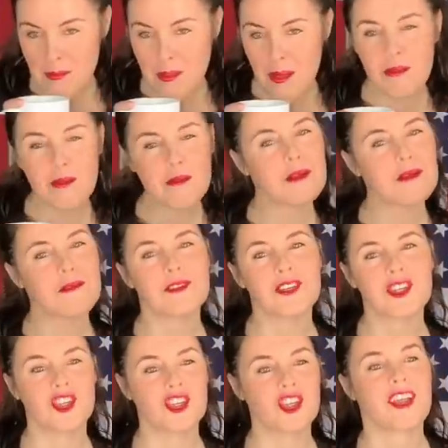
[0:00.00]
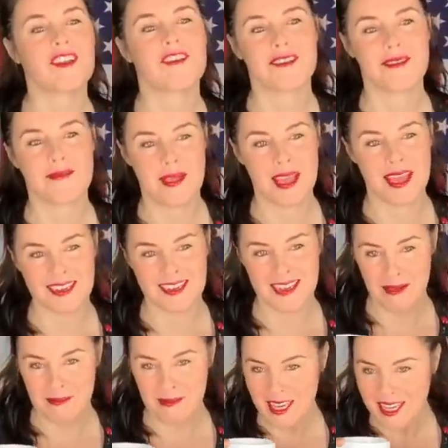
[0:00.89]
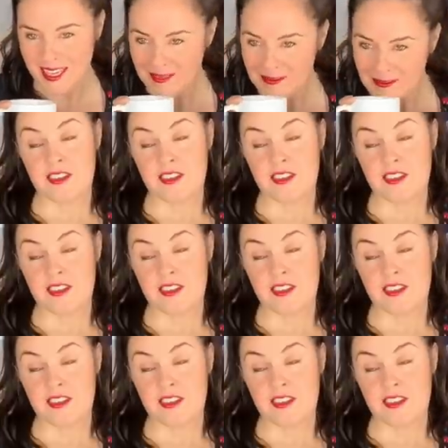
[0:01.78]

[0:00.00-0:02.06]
Remember when it was just a pandemic?